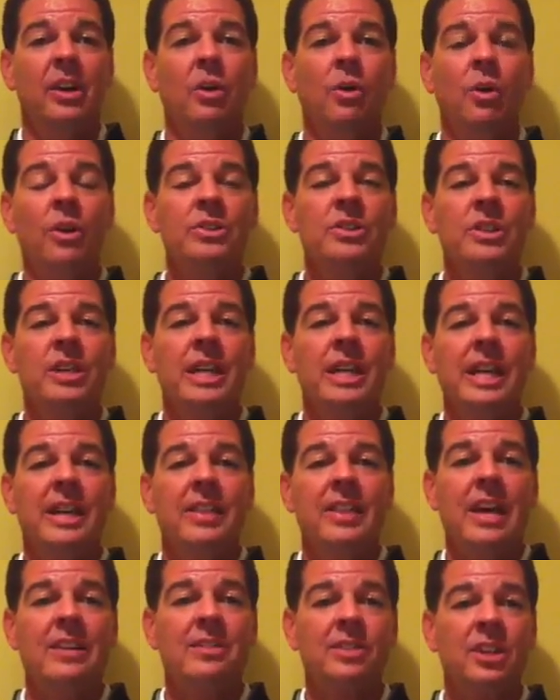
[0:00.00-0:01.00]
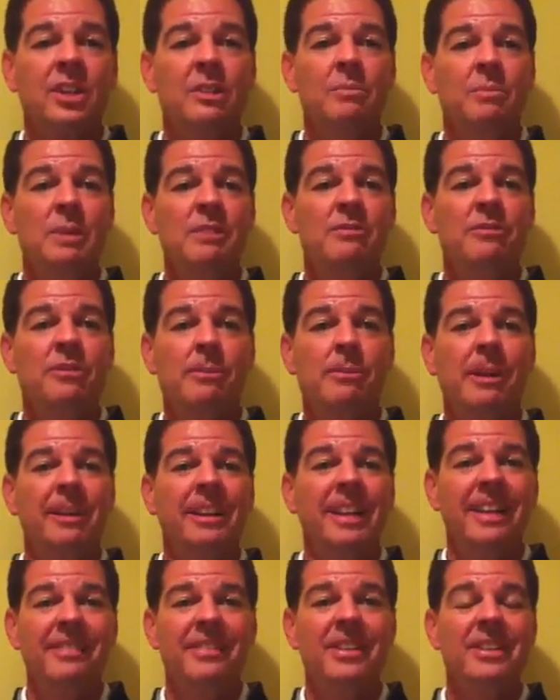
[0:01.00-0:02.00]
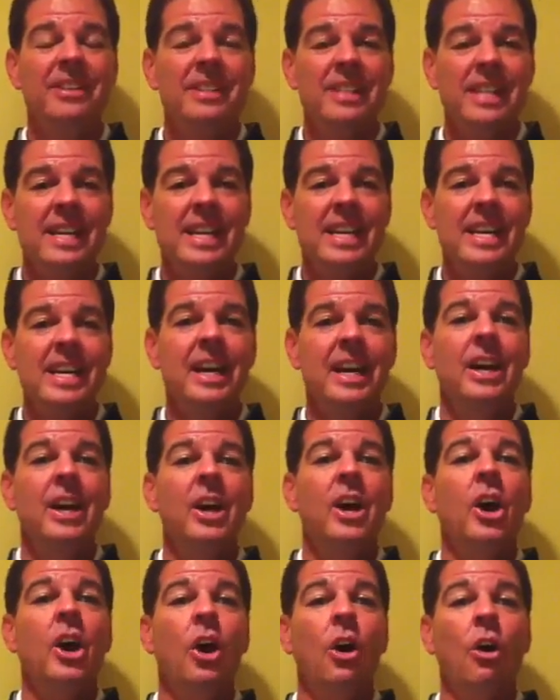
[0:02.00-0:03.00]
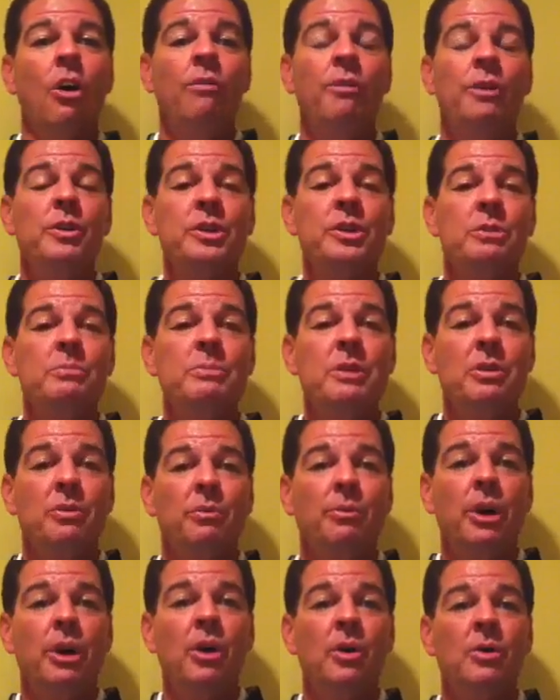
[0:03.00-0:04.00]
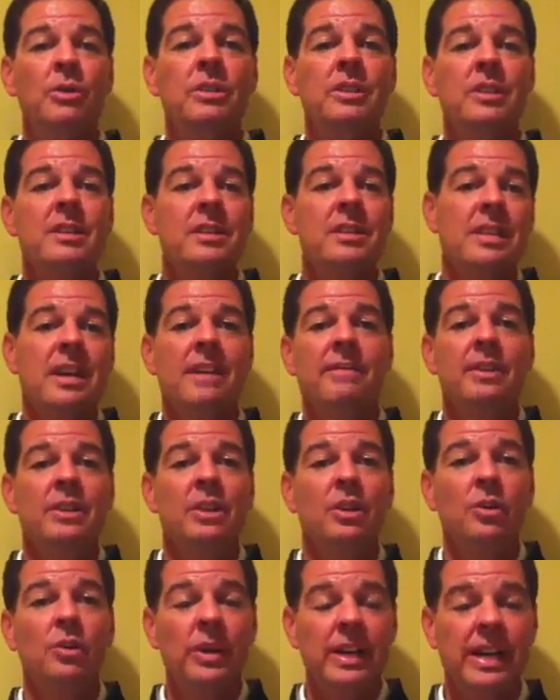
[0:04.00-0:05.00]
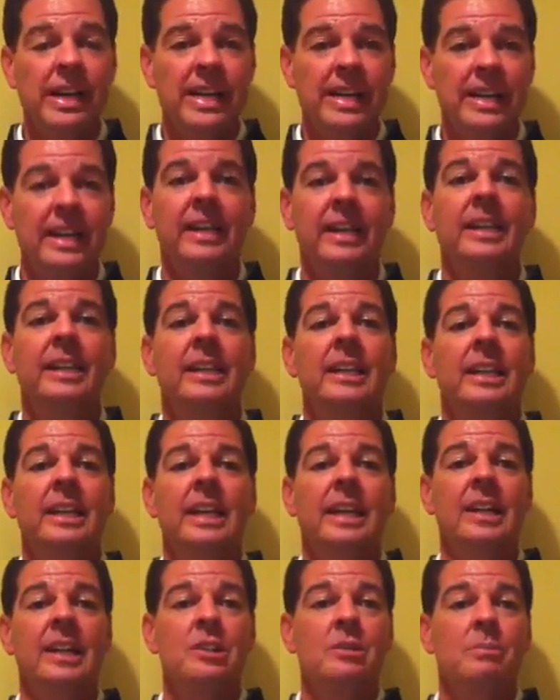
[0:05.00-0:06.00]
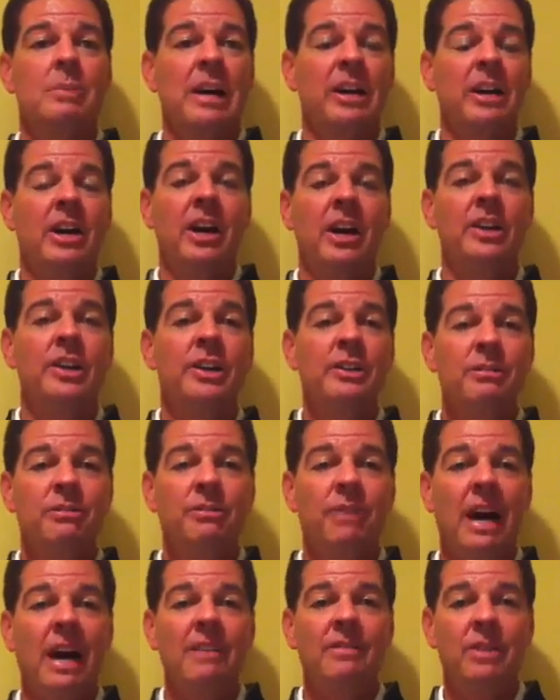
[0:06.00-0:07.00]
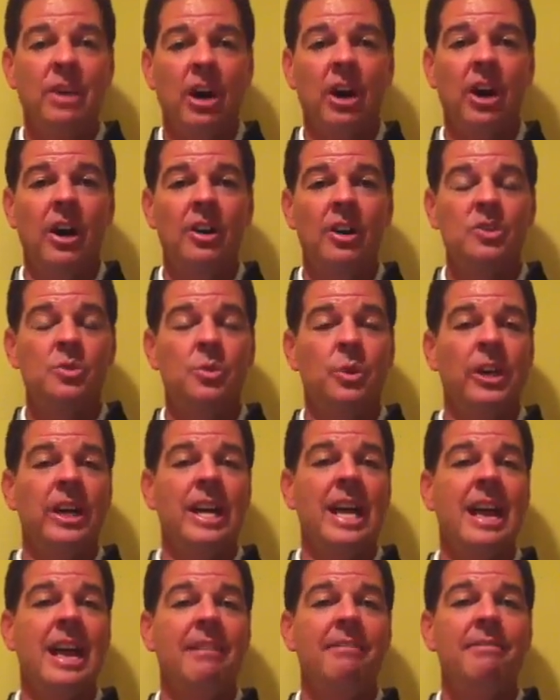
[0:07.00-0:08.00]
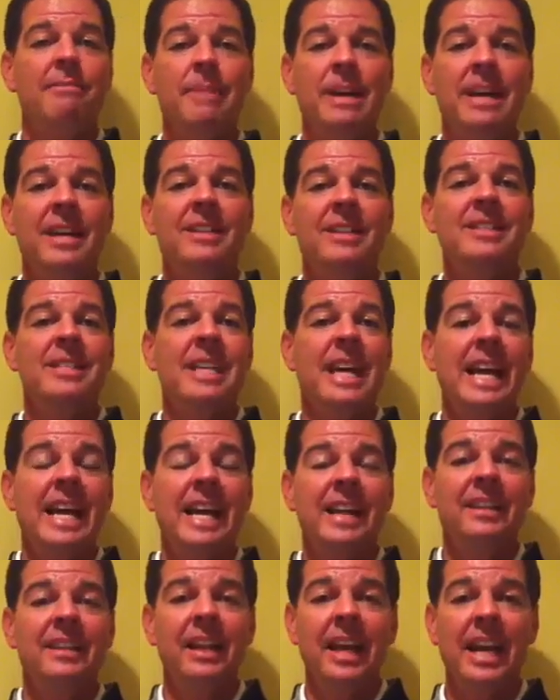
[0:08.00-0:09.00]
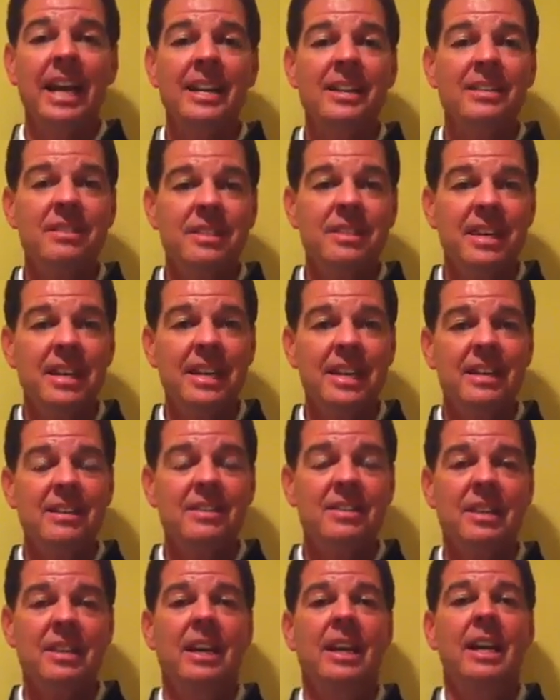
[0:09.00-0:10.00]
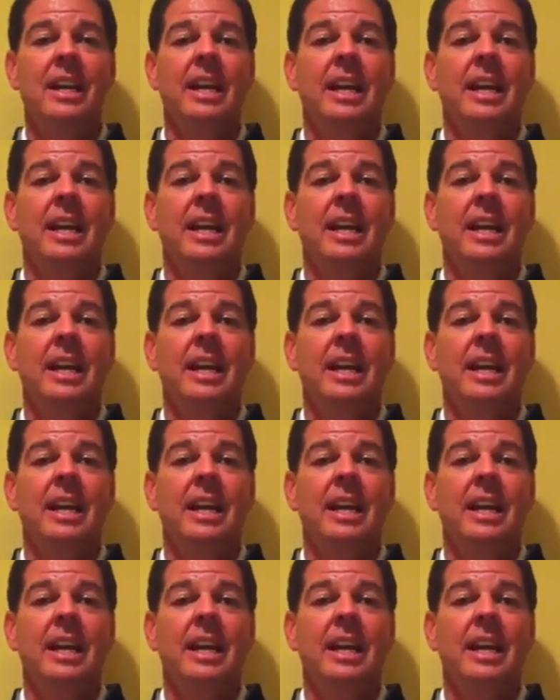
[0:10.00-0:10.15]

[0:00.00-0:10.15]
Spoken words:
course again, and that's going to be from 11 tee over Smith Road to 7 green. It's about 105 yards. We're going to have men's and ladies' tees,